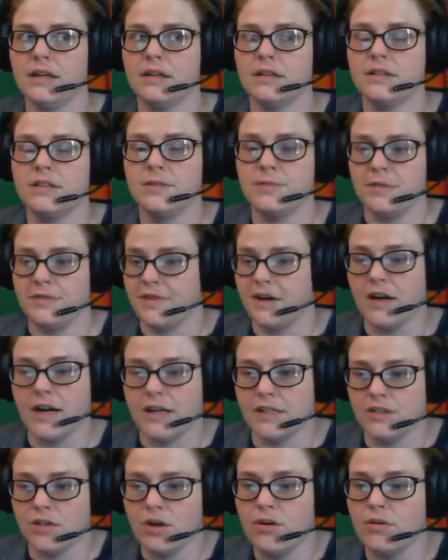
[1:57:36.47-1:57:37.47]
to be fair, I
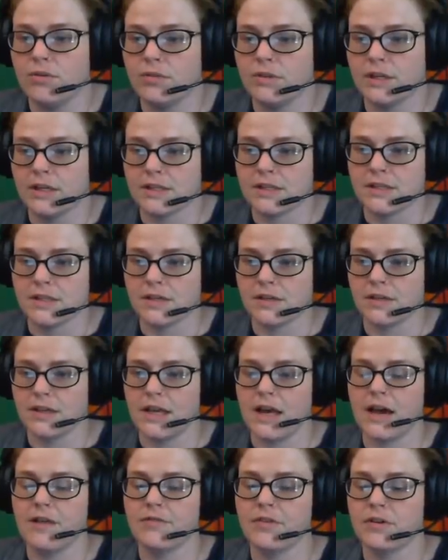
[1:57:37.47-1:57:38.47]
don't necessarily
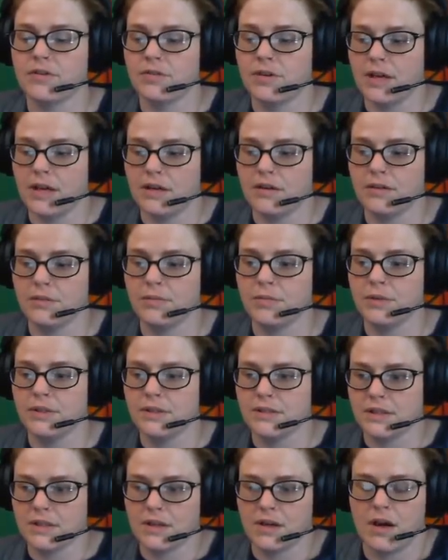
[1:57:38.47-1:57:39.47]
have a creator
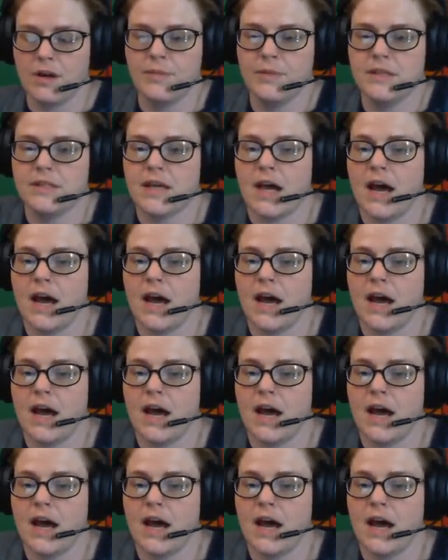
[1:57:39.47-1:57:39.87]
policing the comments.